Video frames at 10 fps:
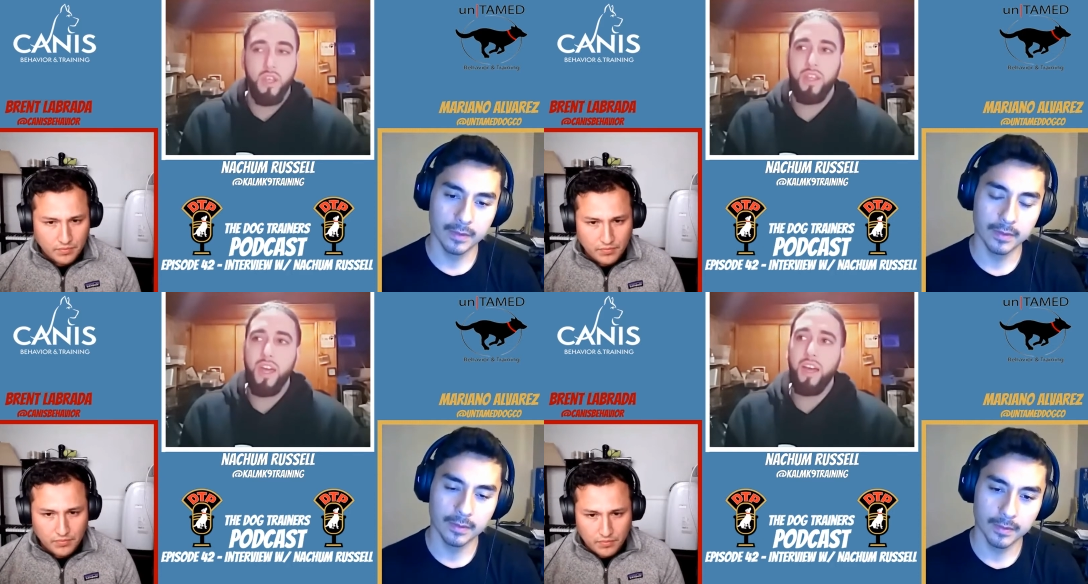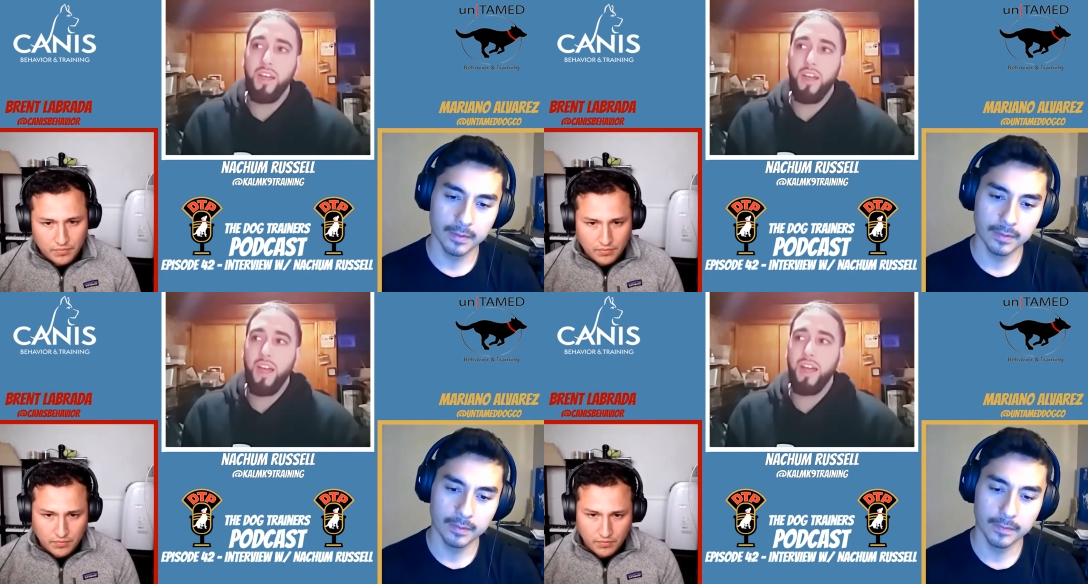Speaker 1: Yeah.
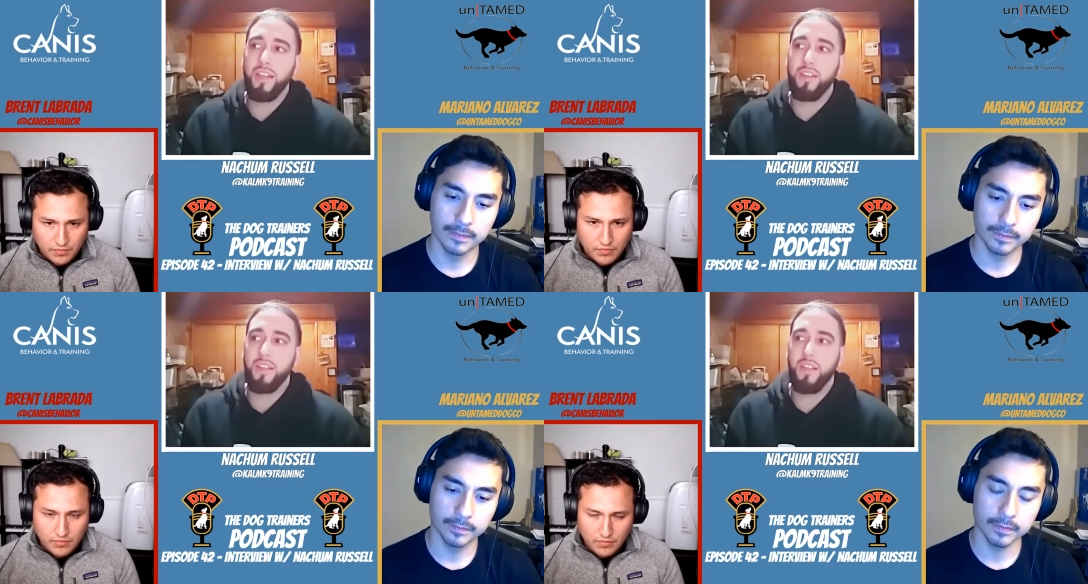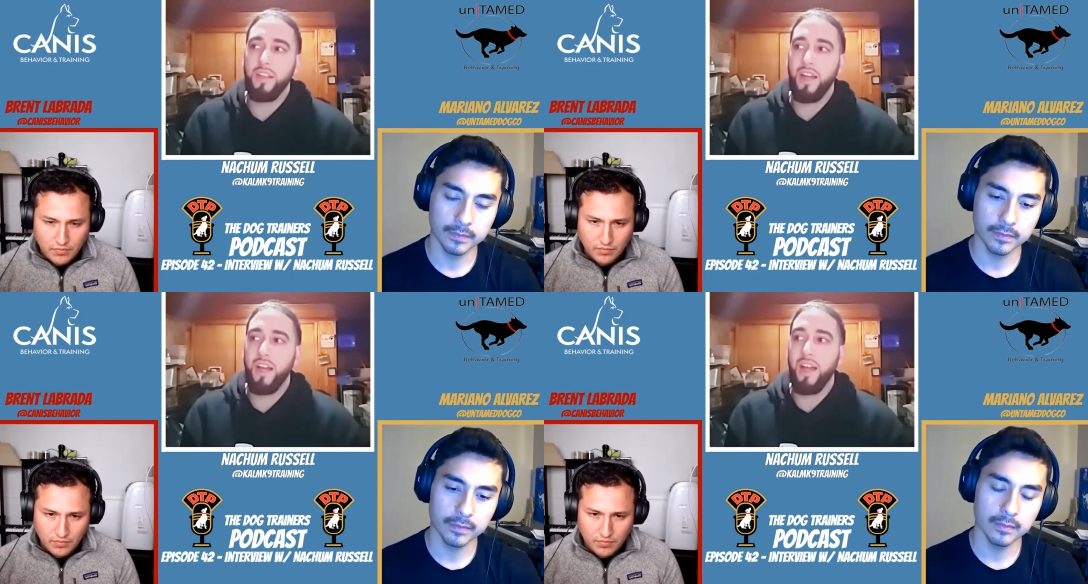And
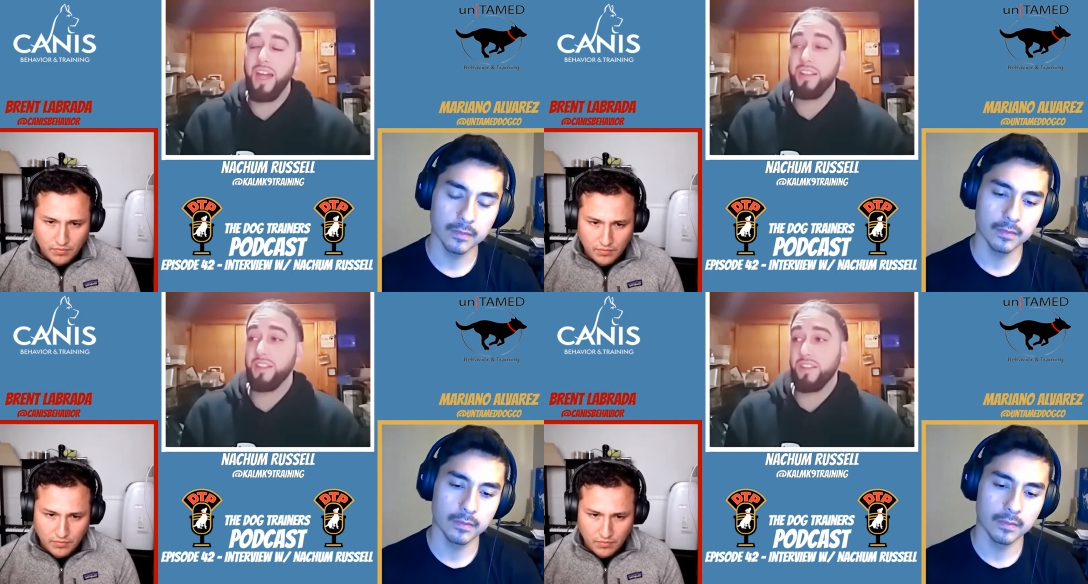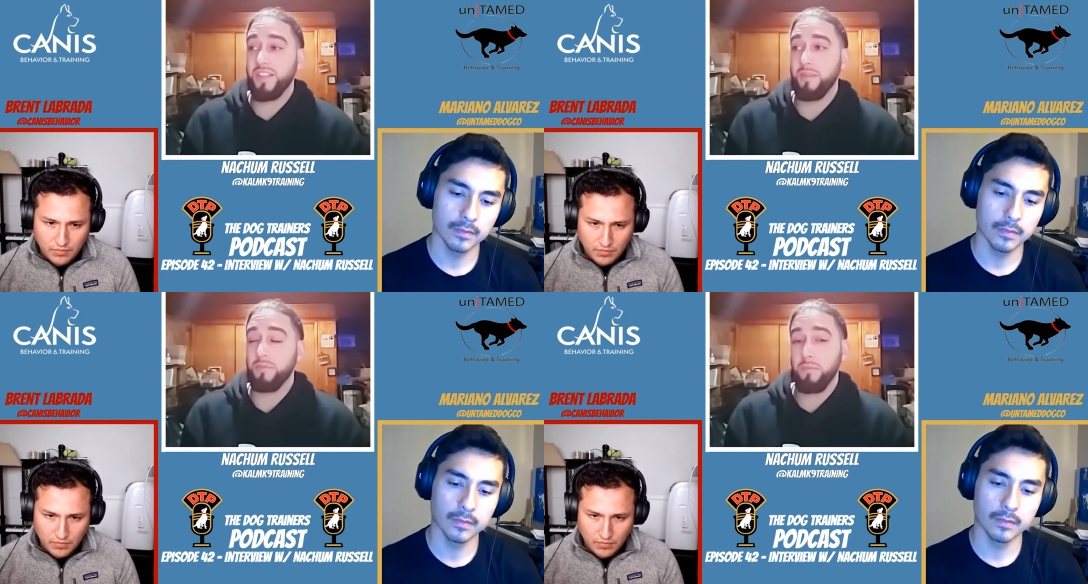and at the
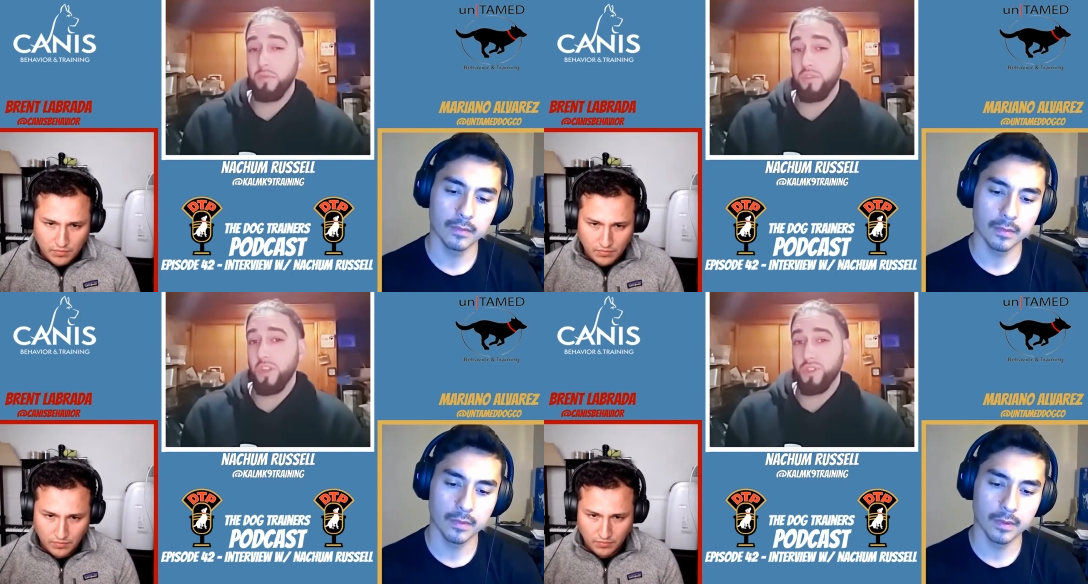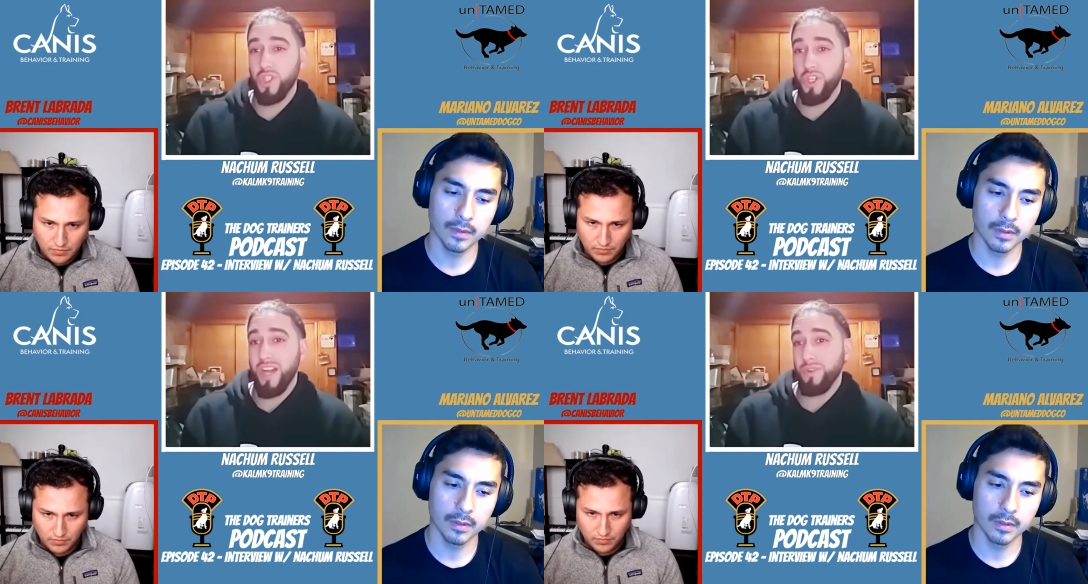same time, you still
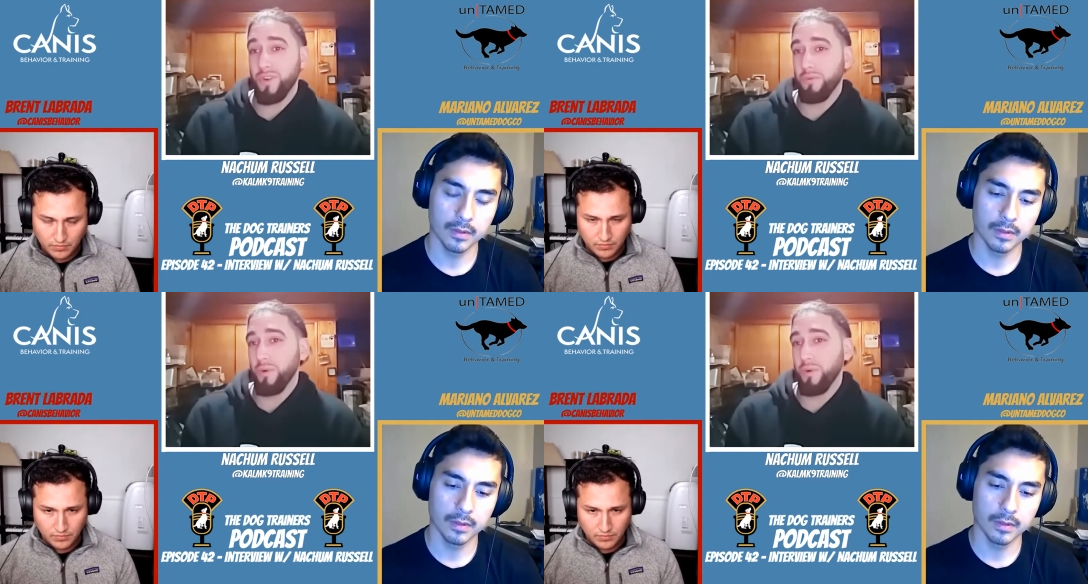should have your own